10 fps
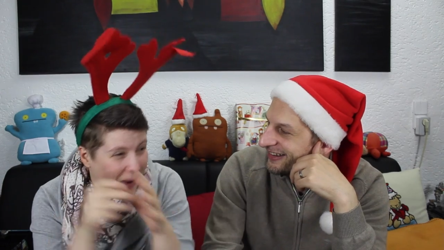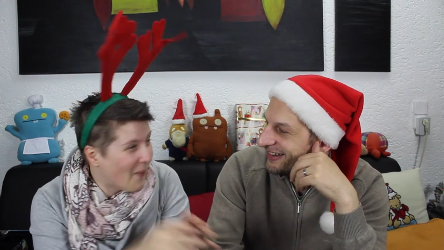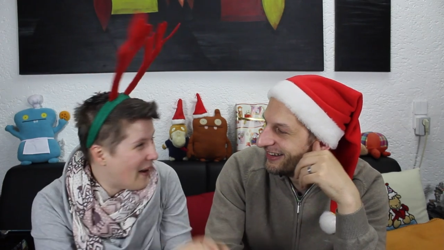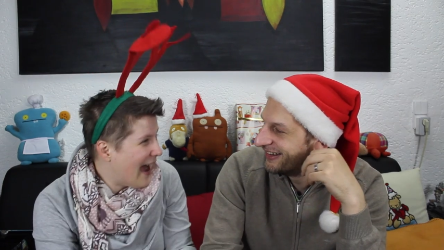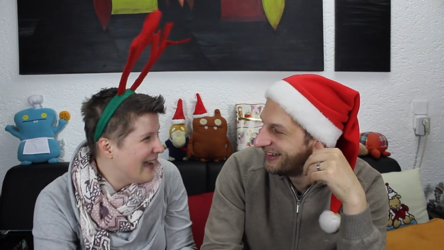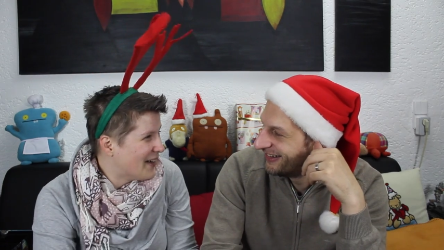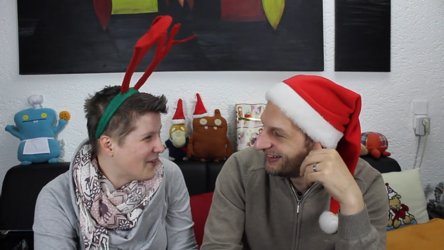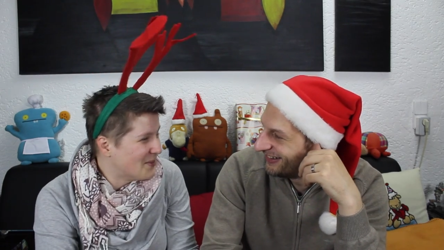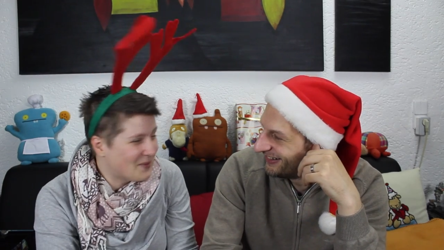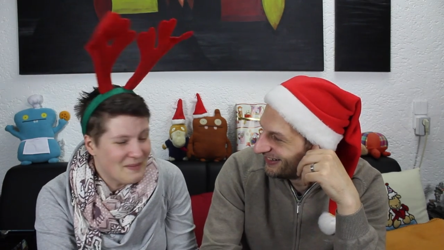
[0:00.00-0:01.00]
Speaker 1: no, I
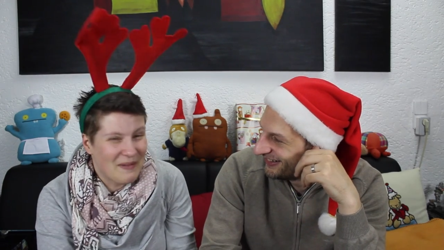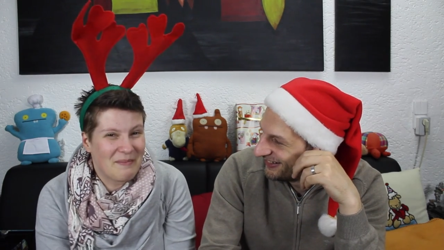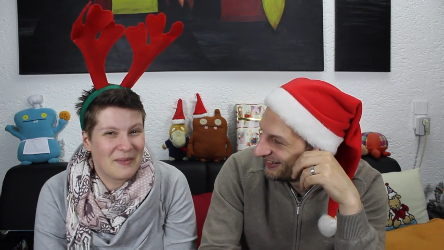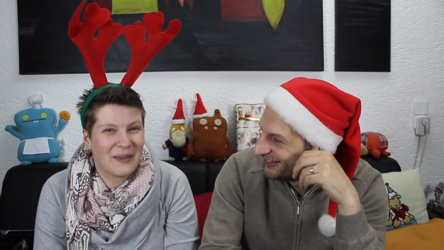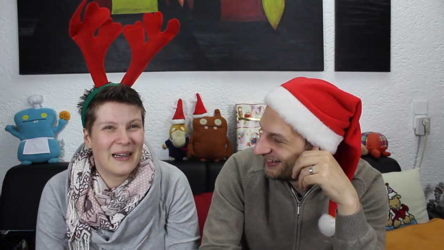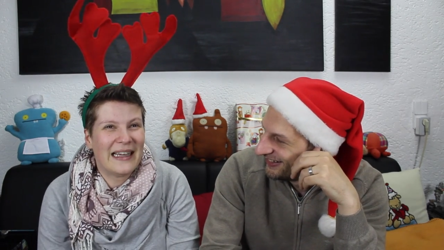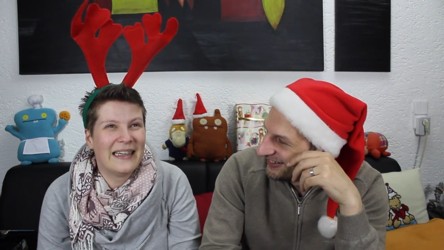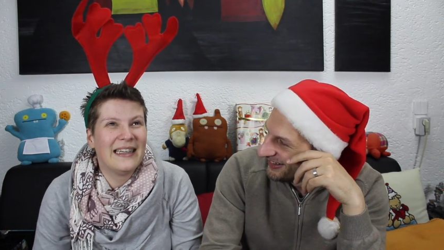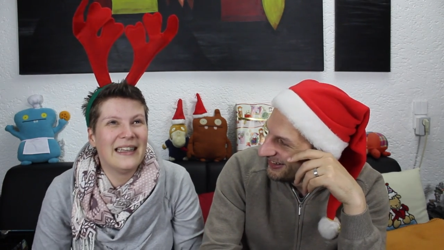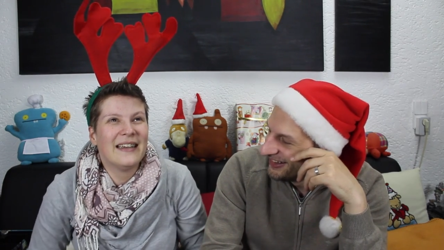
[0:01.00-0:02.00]
don't remember
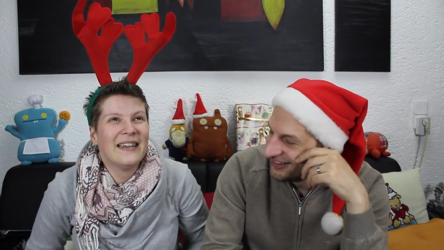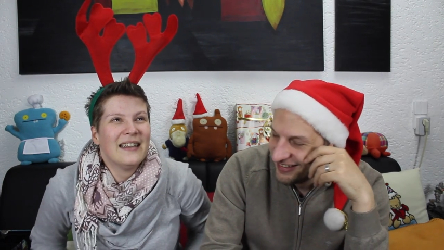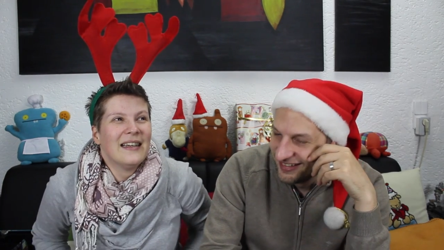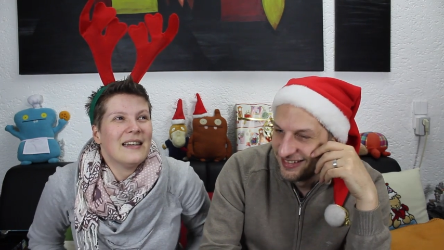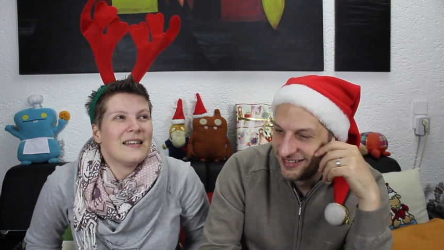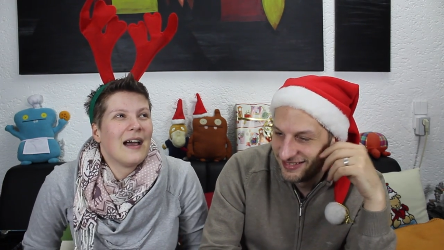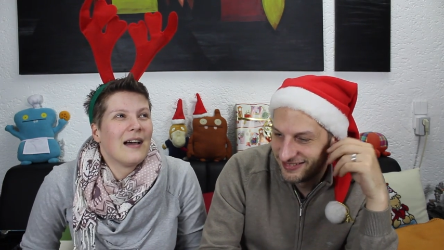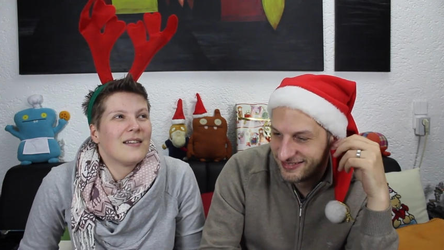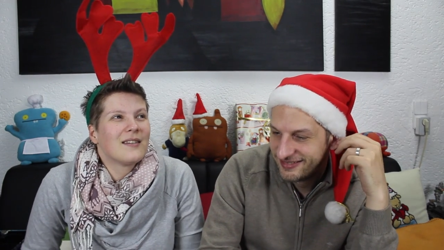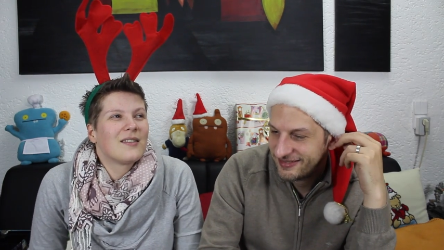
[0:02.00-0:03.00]
any
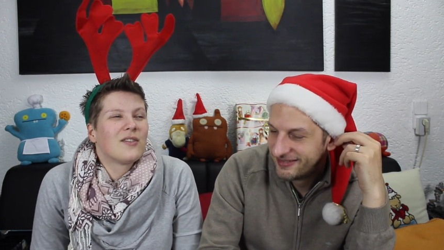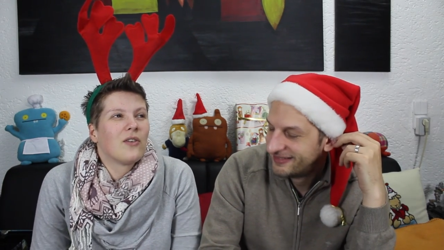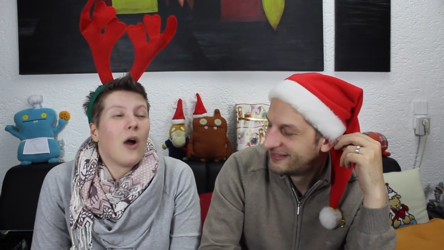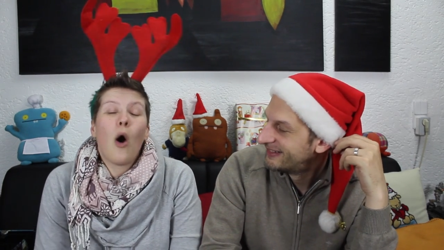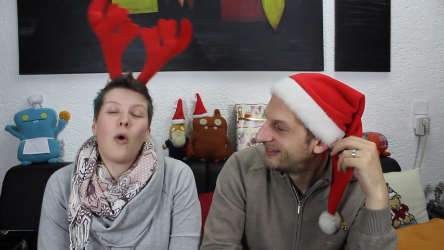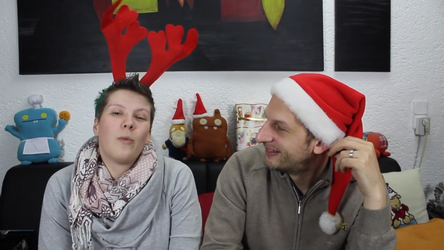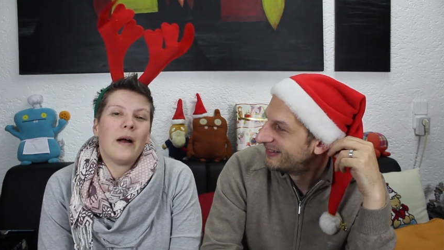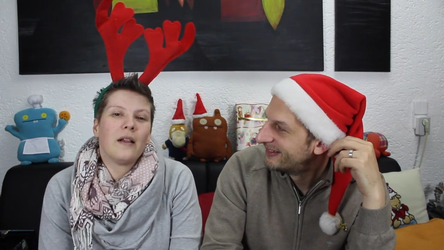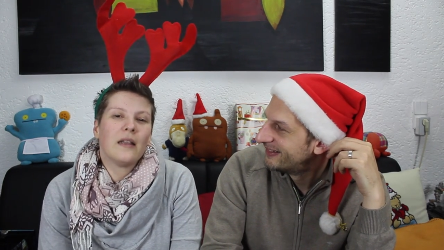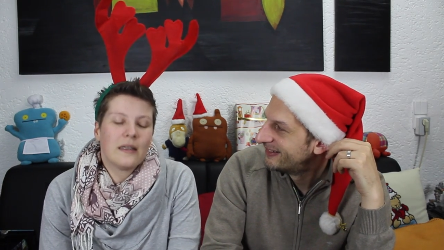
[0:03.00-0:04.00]
story. Oh,
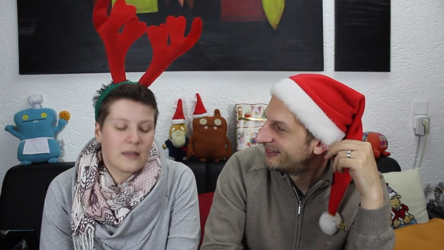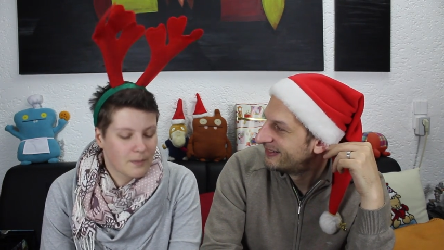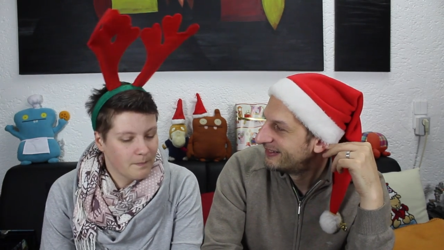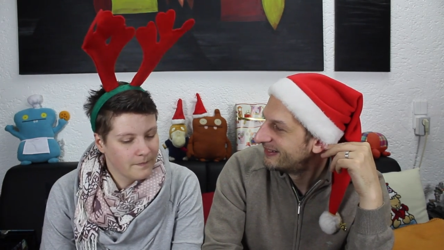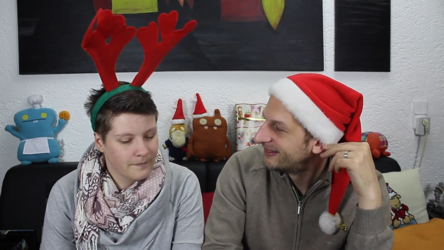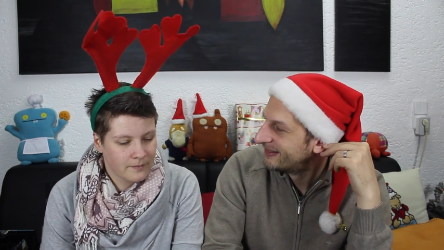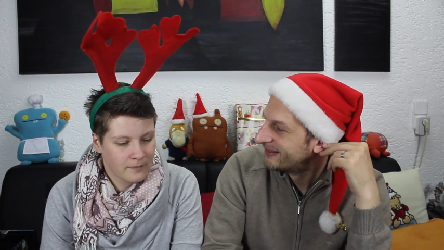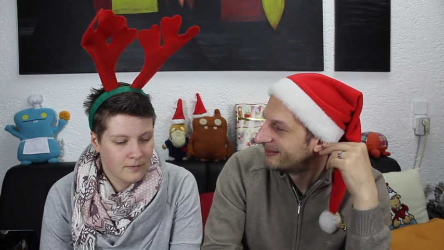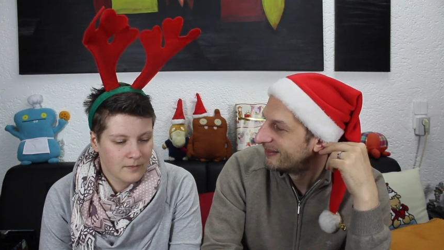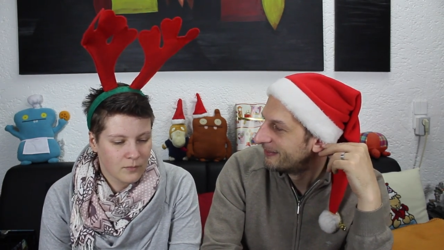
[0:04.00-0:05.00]
well, it's
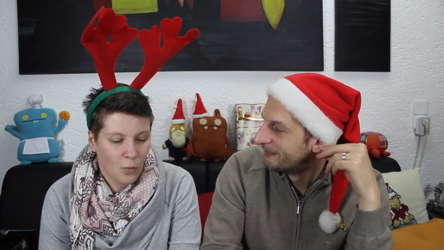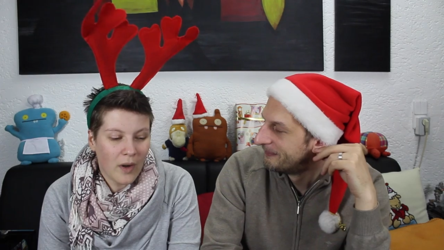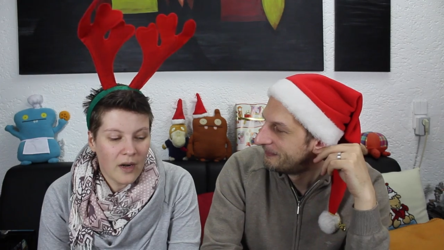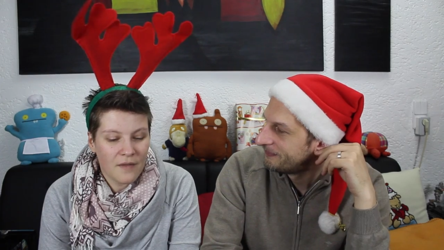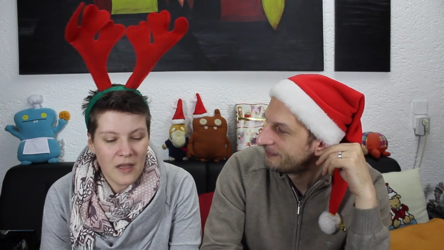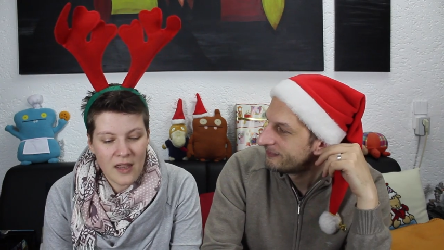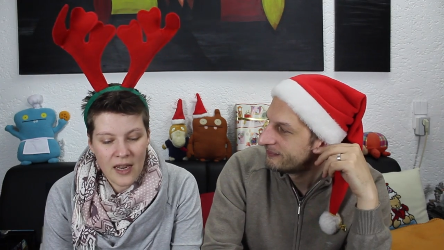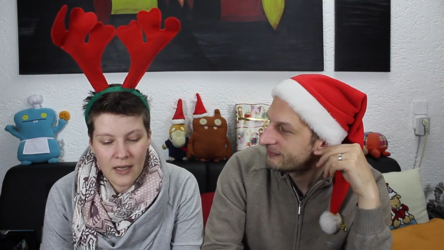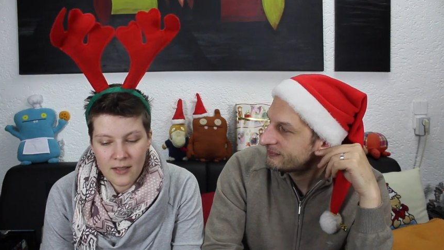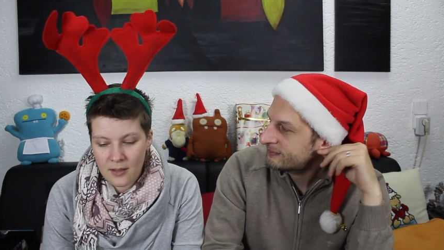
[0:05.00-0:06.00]
one of the
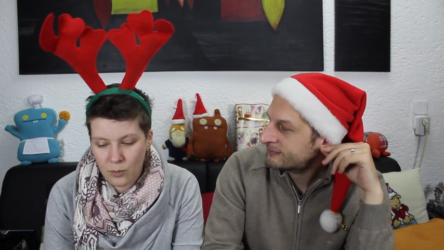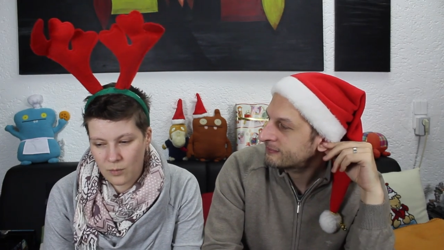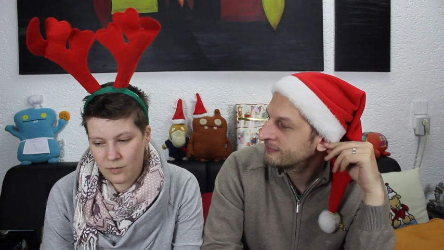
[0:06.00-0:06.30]
things